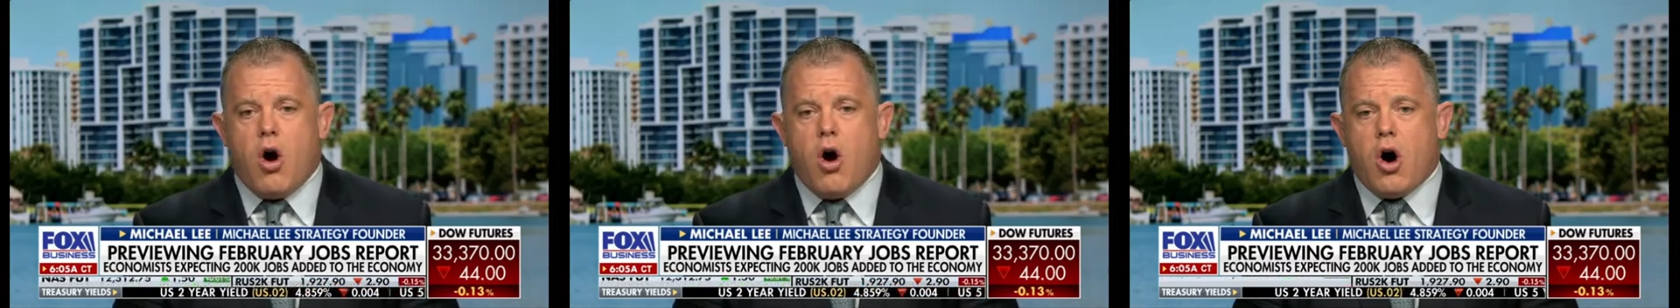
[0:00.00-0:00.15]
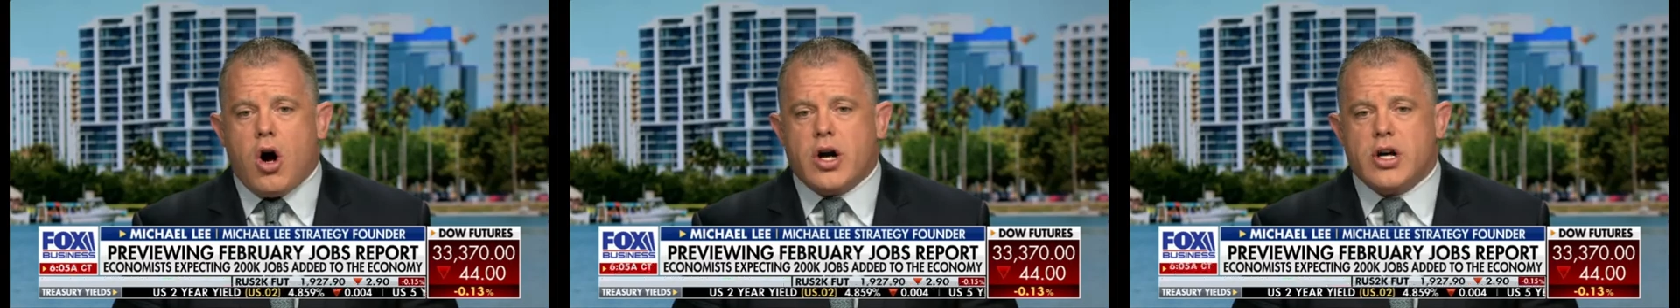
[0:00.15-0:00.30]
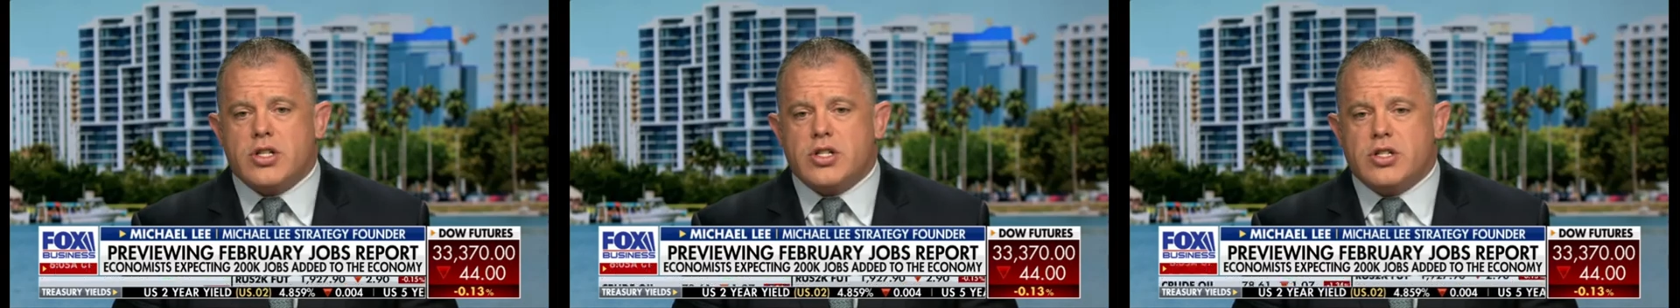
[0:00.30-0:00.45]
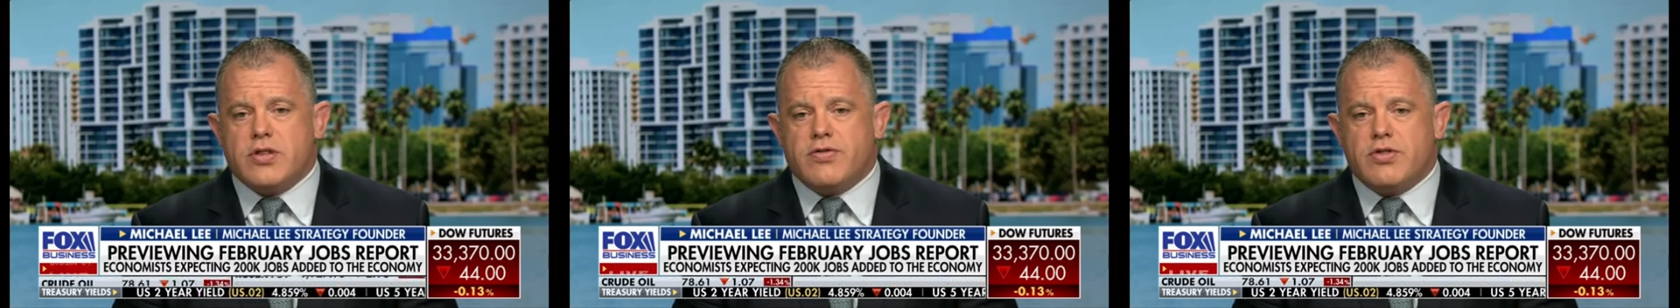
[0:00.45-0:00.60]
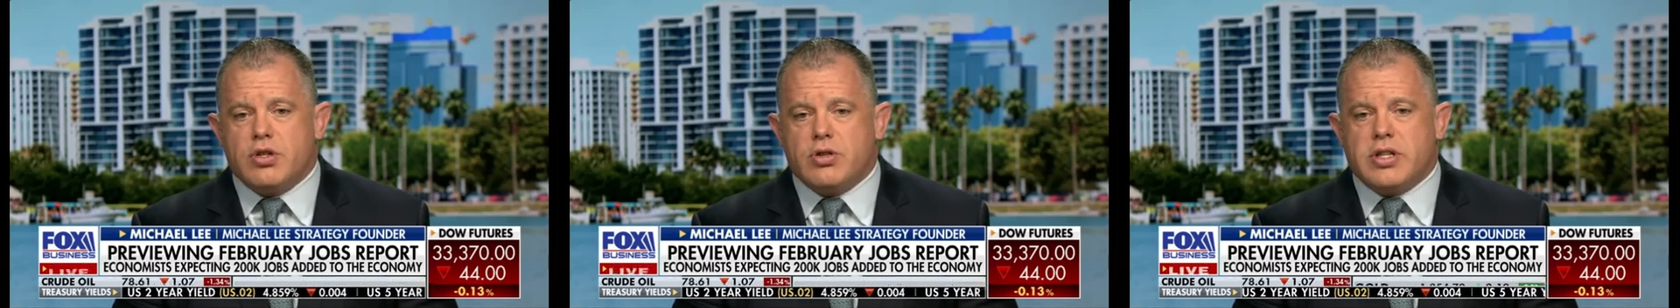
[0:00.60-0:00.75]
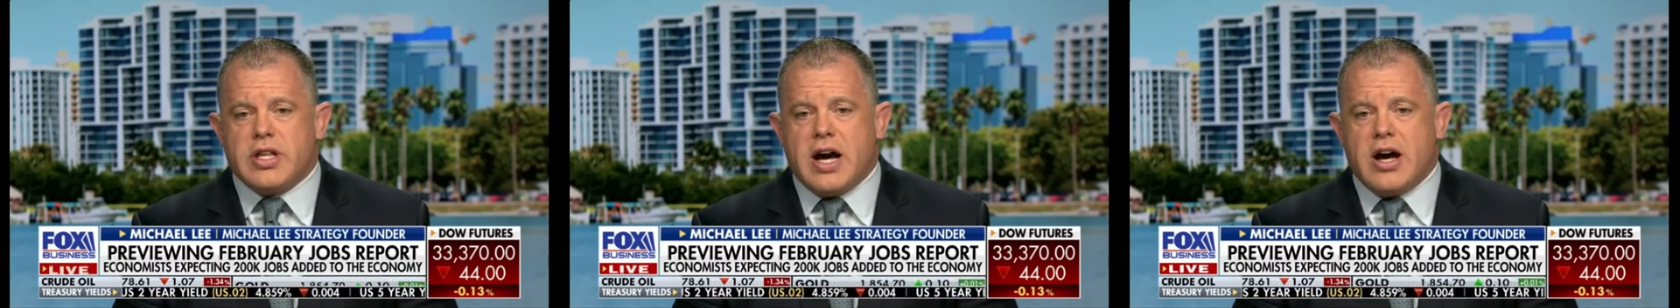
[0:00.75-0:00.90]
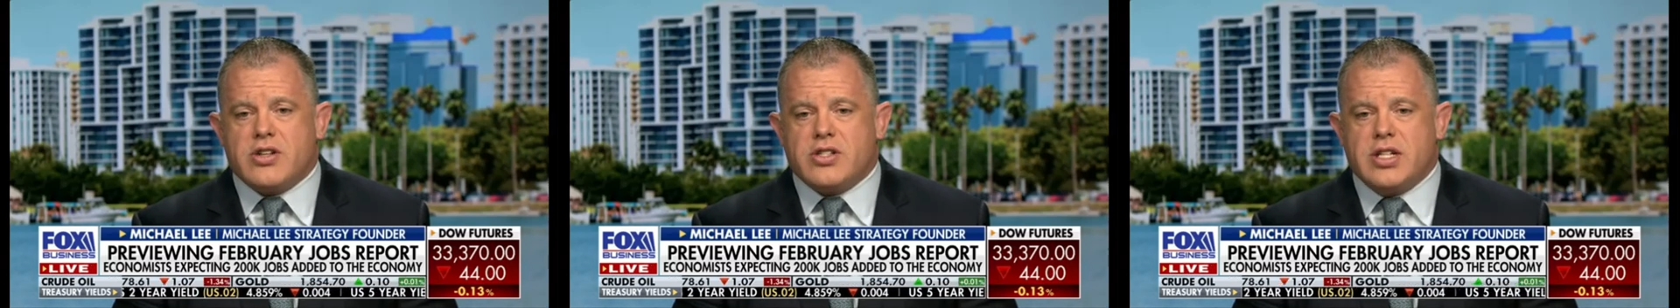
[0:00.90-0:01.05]
August of
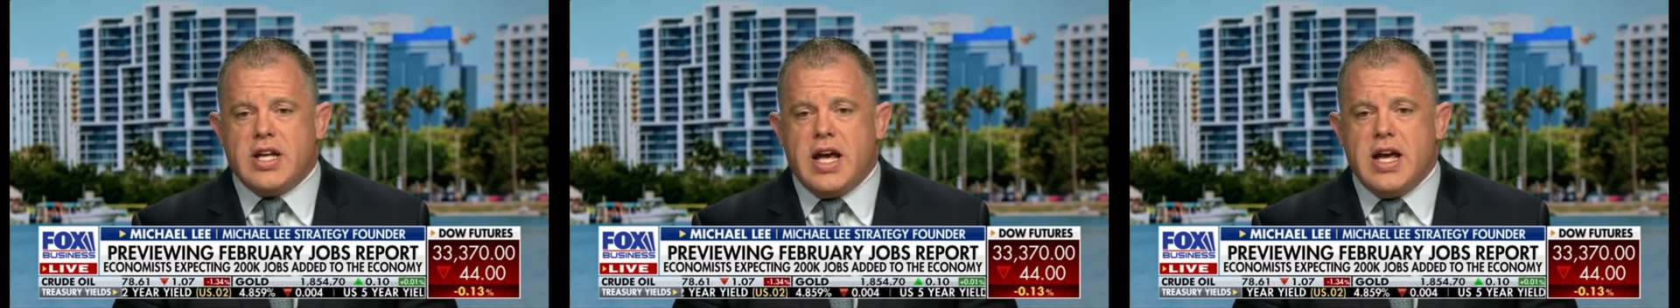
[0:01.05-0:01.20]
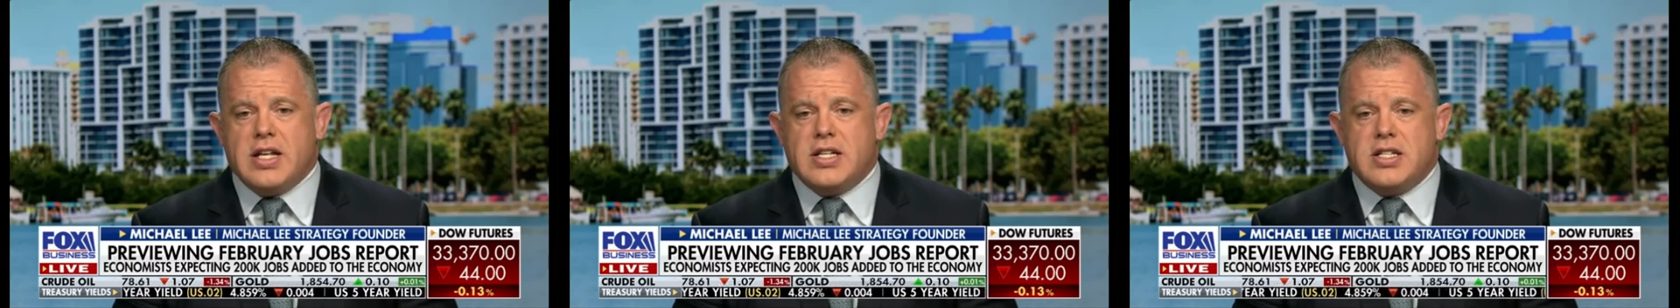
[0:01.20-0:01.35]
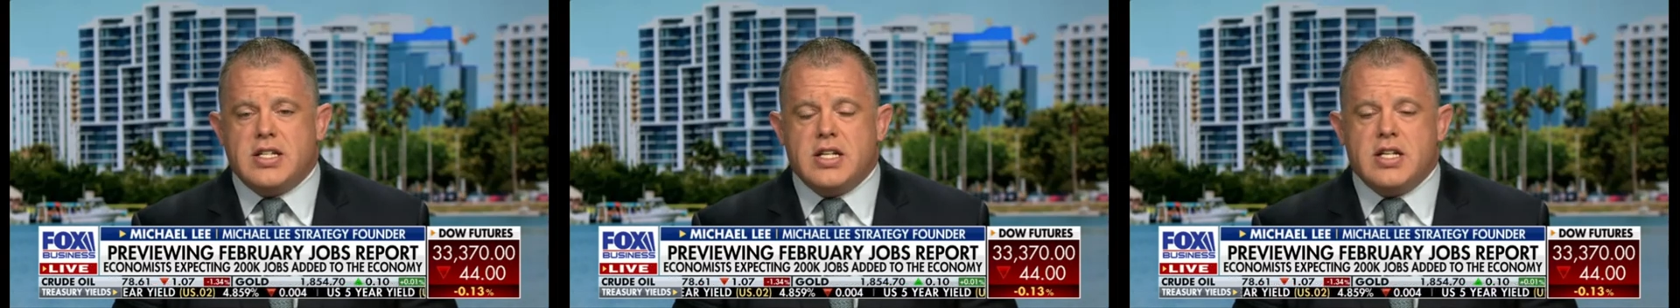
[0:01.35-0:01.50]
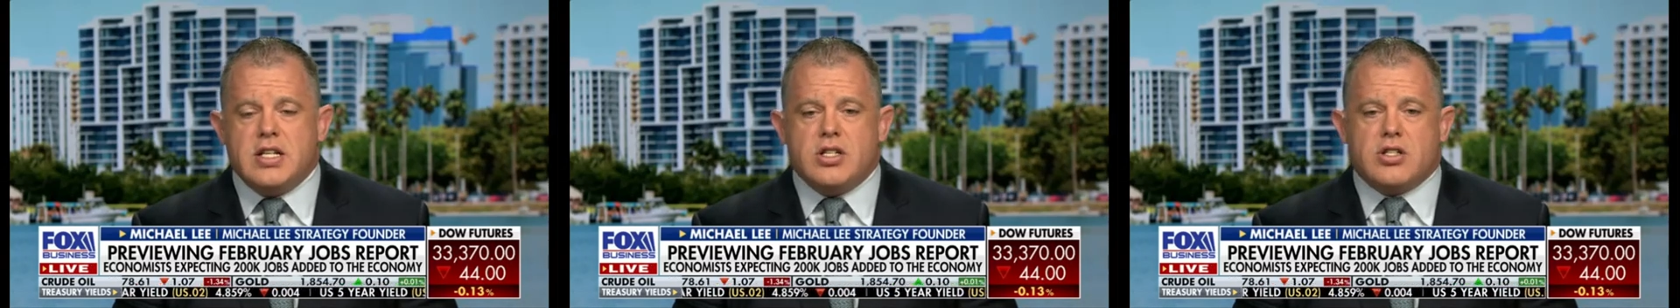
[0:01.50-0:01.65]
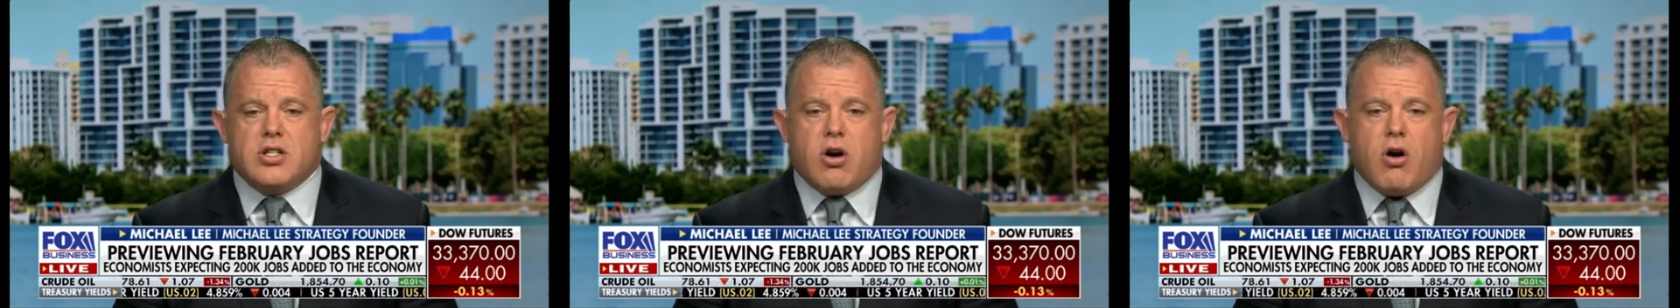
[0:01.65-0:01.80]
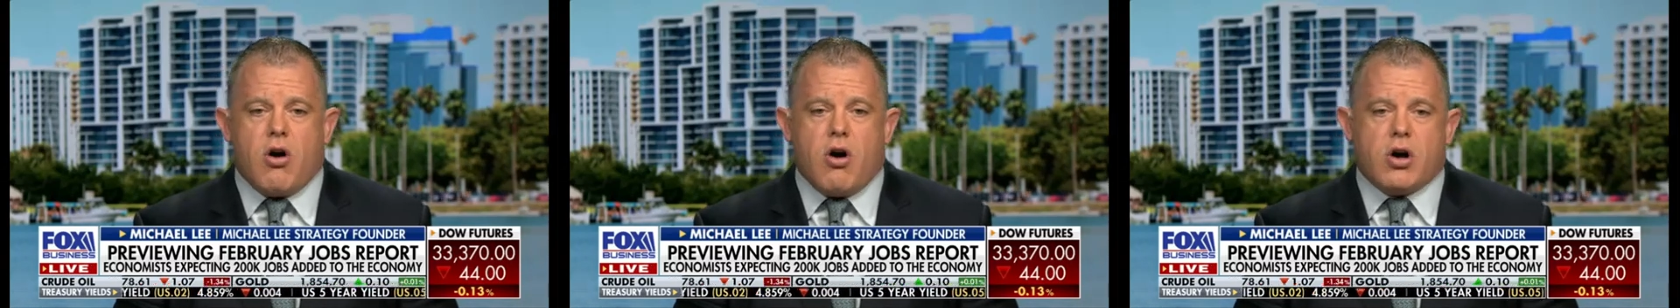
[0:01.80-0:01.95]
2018 to